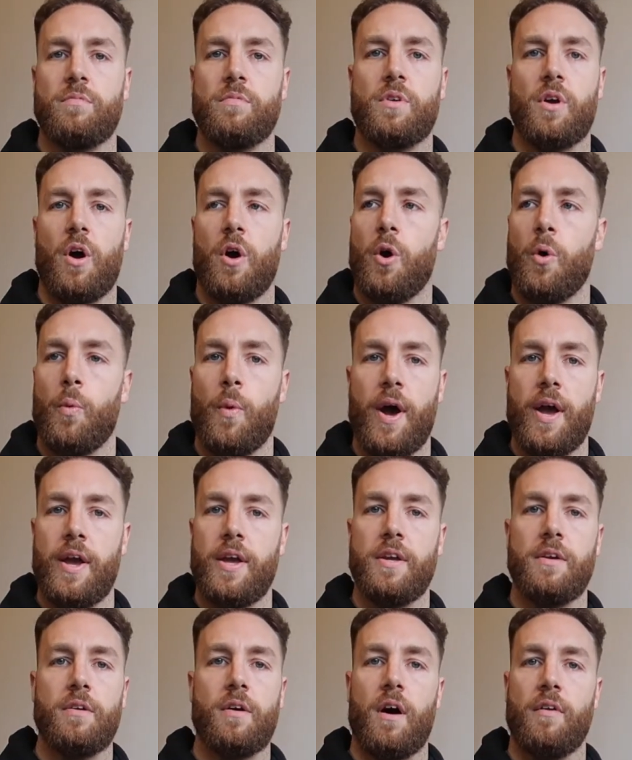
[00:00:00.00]
go
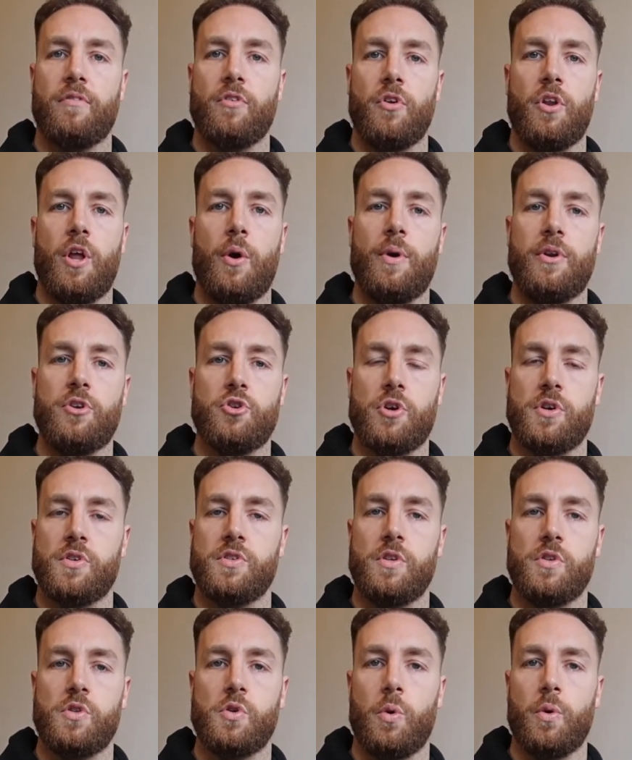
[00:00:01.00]
away, I've got no interest
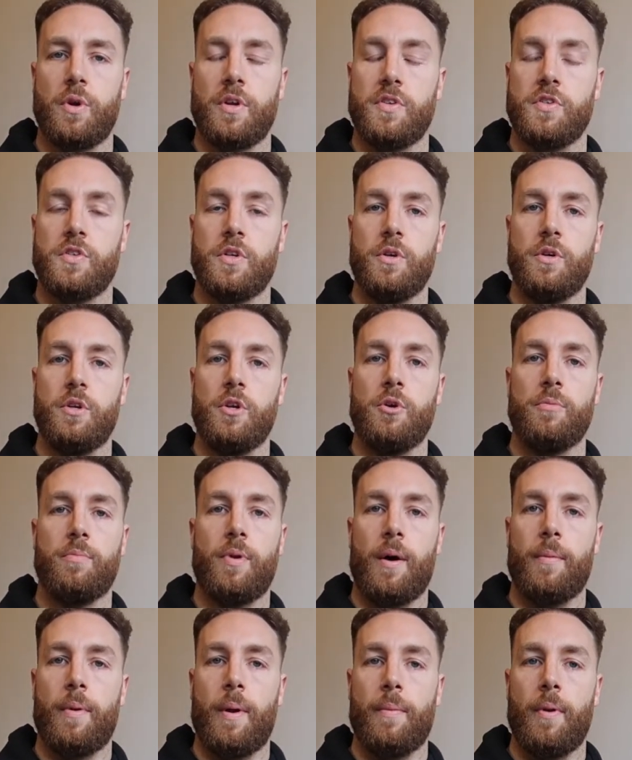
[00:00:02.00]
in talking to you,
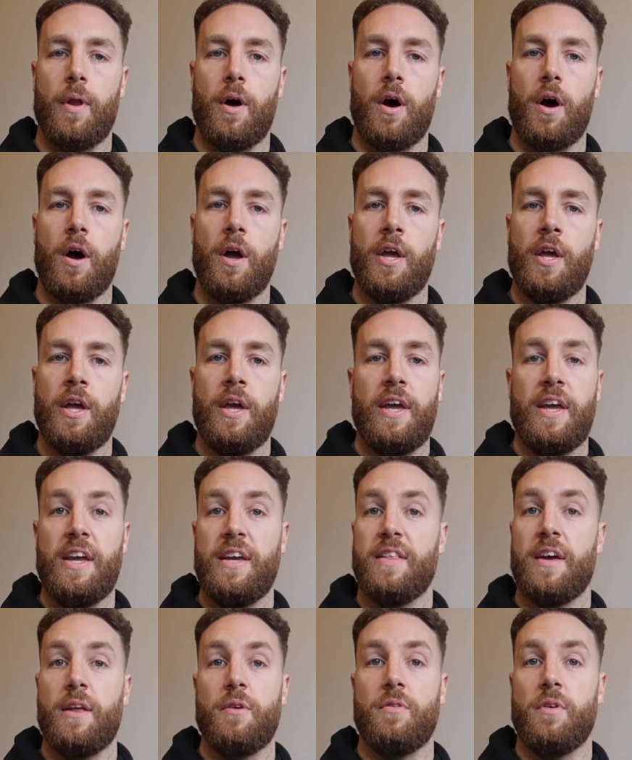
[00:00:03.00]
blah, blah, blah. He
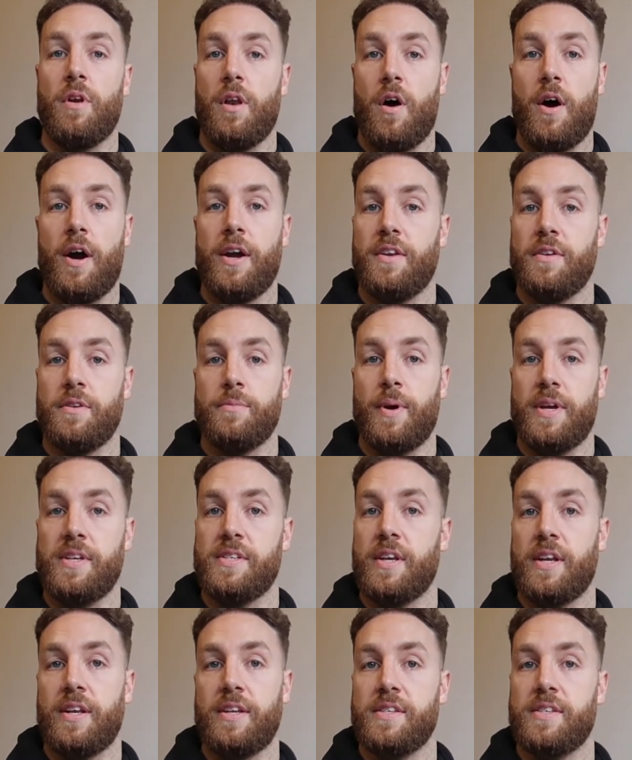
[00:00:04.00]
then lied and
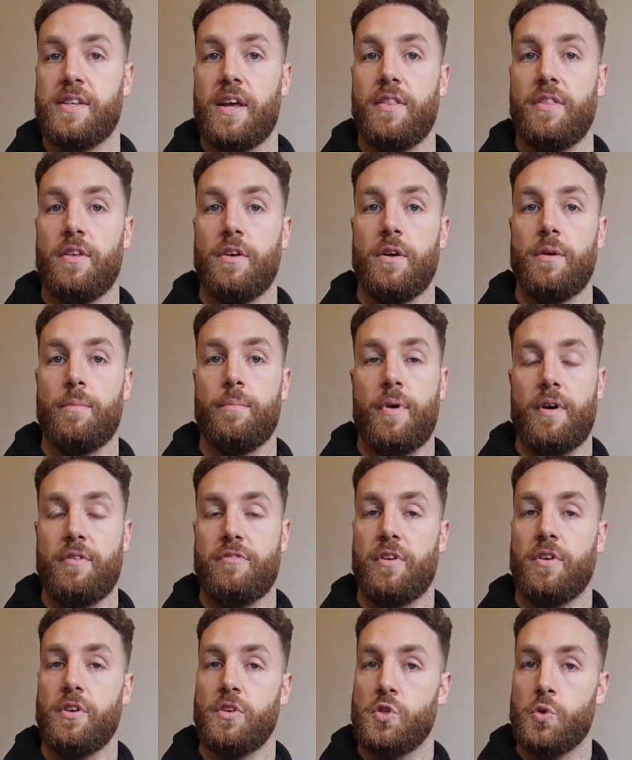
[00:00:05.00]
basically said that my
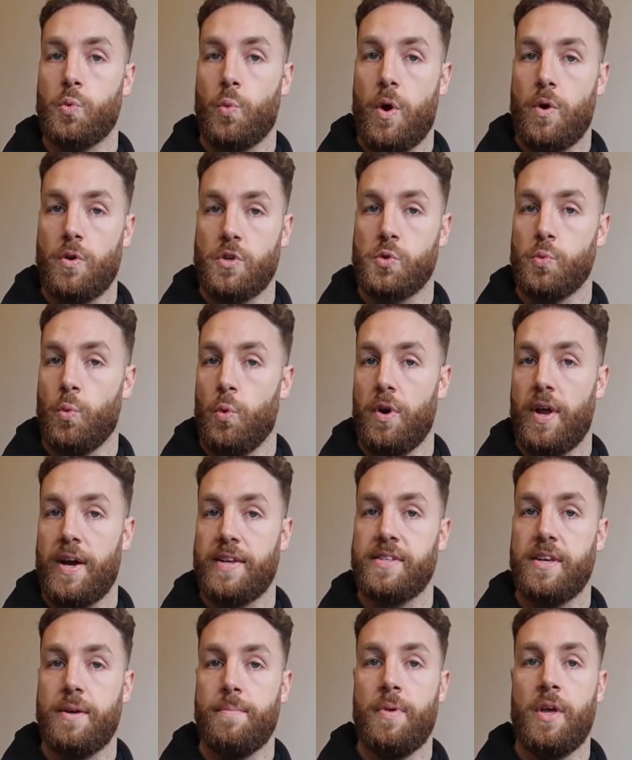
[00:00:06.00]
friend had sworn
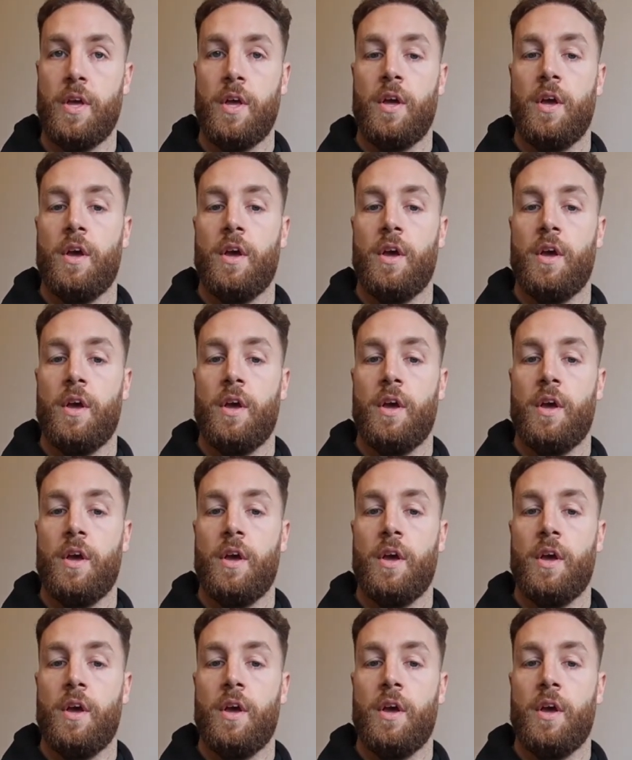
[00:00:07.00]
at him.